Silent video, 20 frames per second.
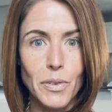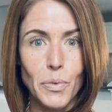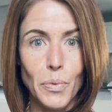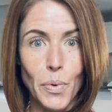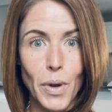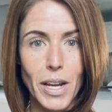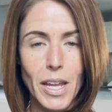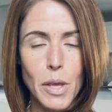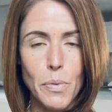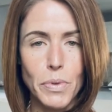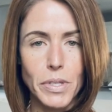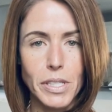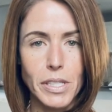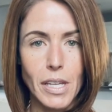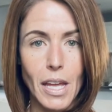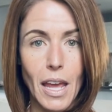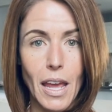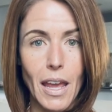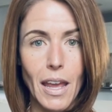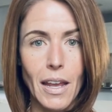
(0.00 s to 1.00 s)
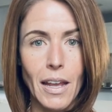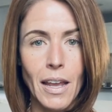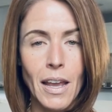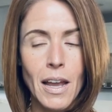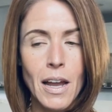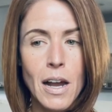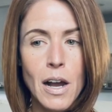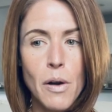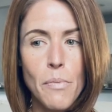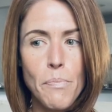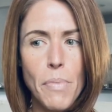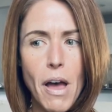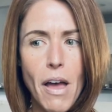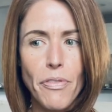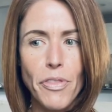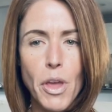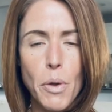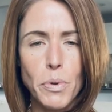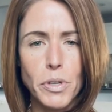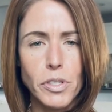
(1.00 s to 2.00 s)
what he was saying, but
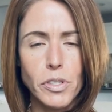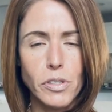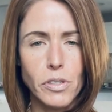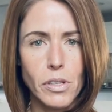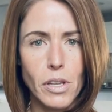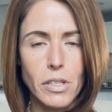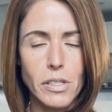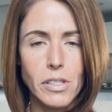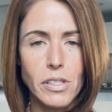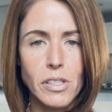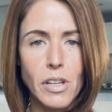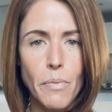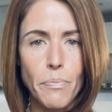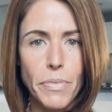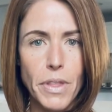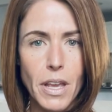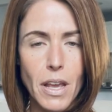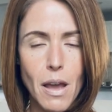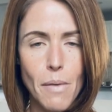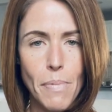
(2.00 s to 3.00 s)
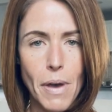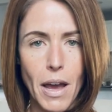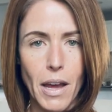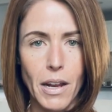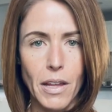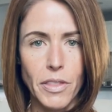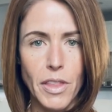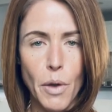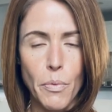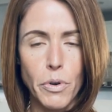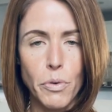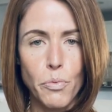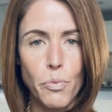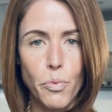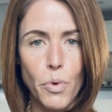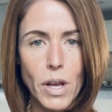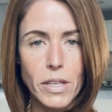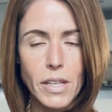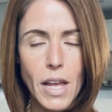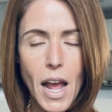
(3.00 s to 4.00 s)
there was something about it that would
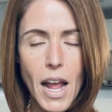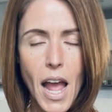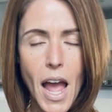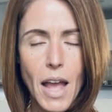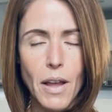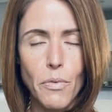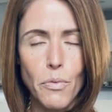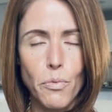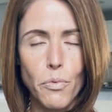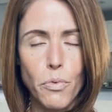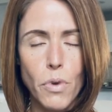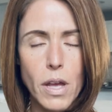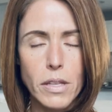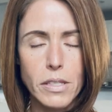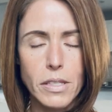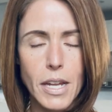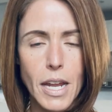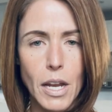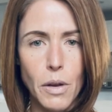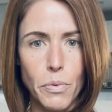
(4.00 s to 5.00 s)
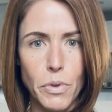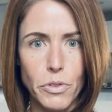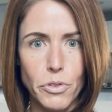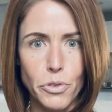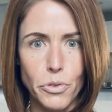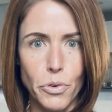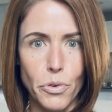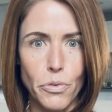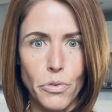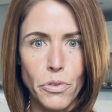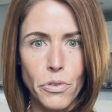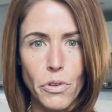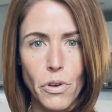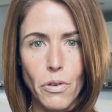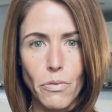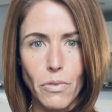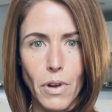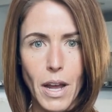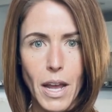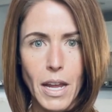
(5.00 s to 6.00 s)
I resonated with truth,
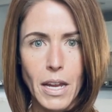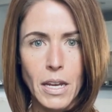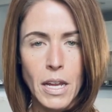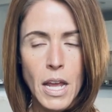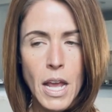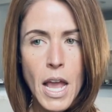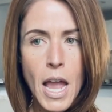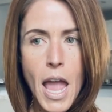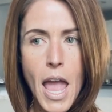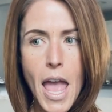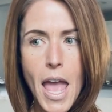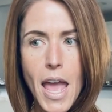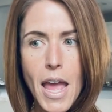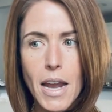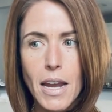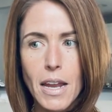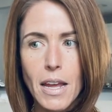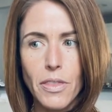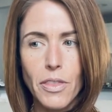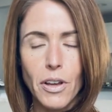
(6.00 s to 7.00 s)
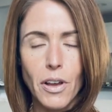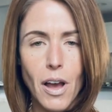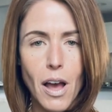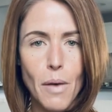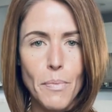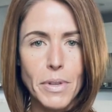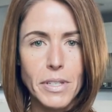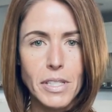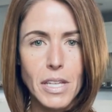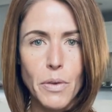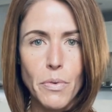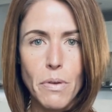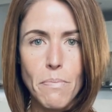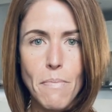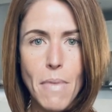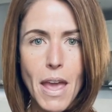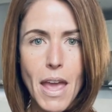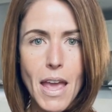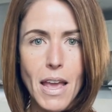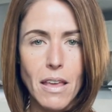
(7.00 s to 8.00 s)
right? And the comments he would
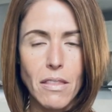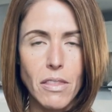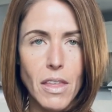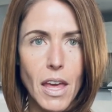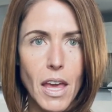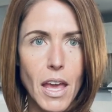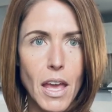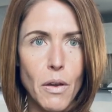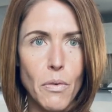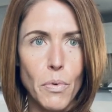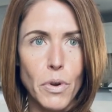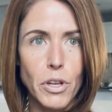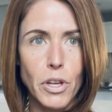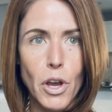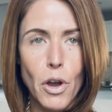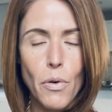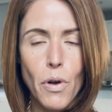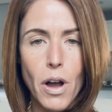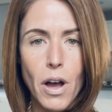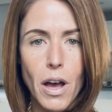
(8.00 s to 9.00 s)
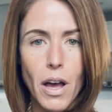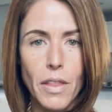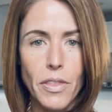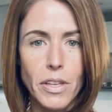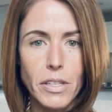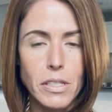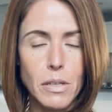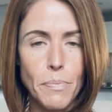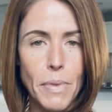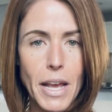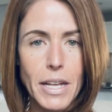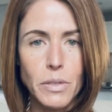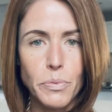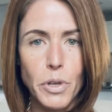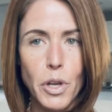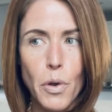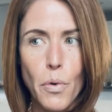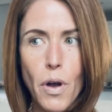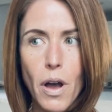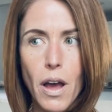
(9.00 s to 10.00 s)
make, they would go on. These debates would
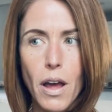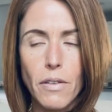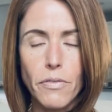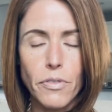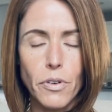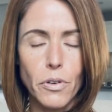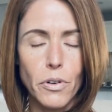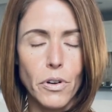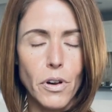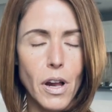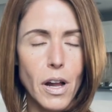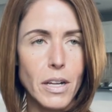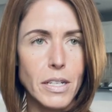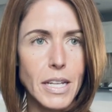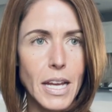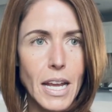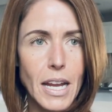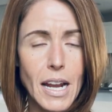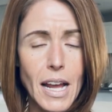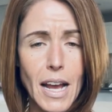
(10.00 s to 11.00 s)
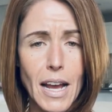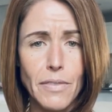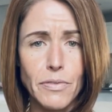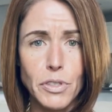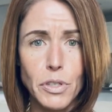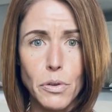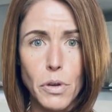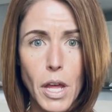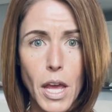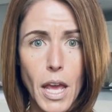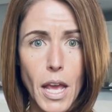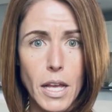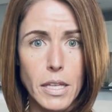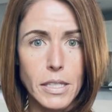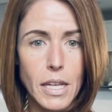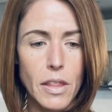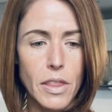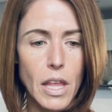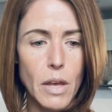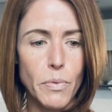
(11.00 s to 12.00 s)
go on for a day and a half, 2 days,
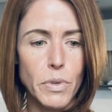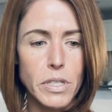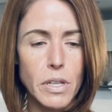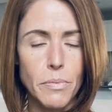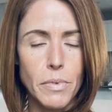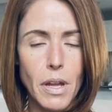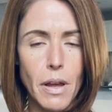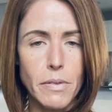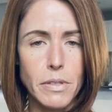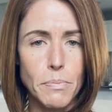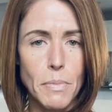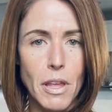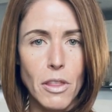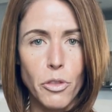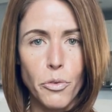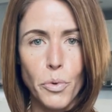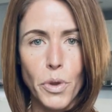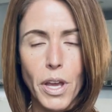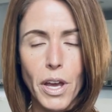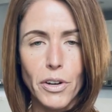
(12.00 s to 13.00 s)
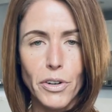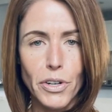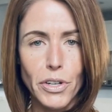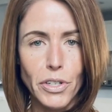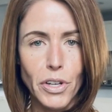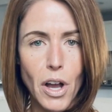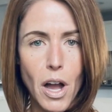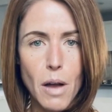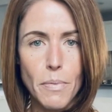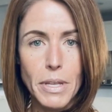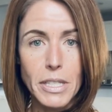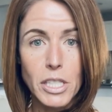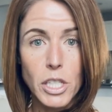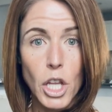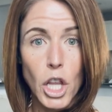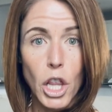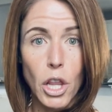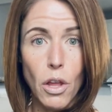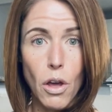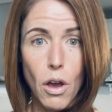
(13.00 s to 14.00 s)
and they would sometimes be 300 comments
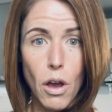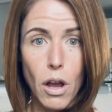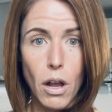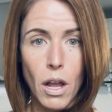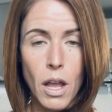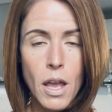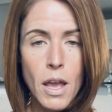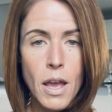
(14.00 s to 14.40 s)
long,